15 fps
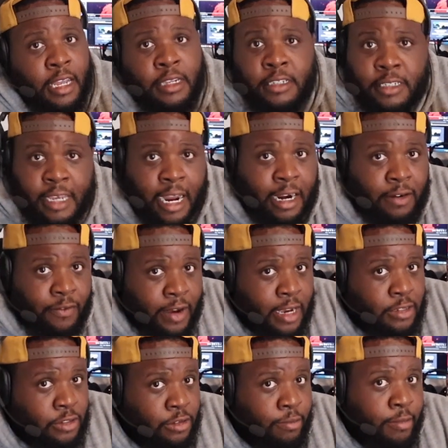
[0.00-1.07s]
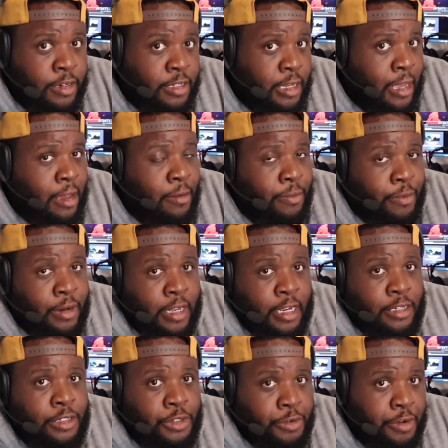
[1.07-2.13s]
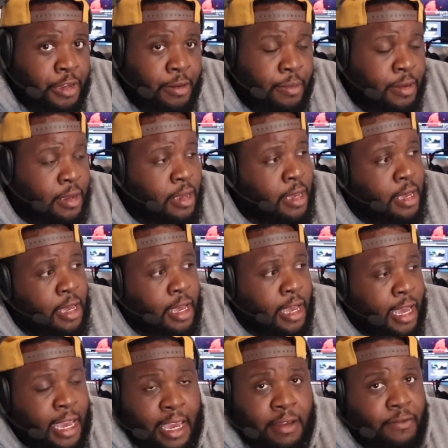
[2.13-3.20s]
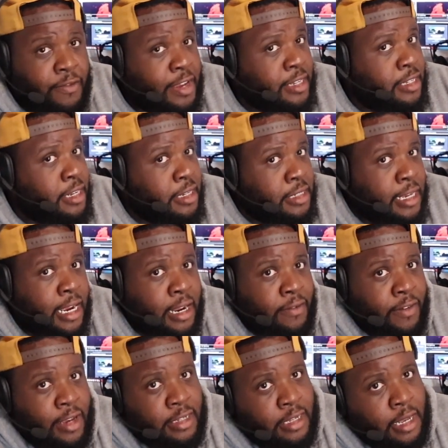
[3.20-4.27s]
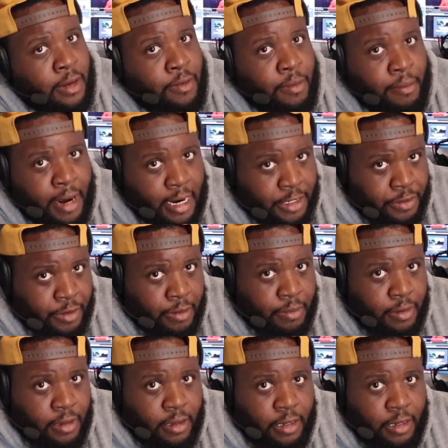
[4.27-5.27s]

and sacrificed so much to help with his dream, he invested and sacrificed to help with my dream.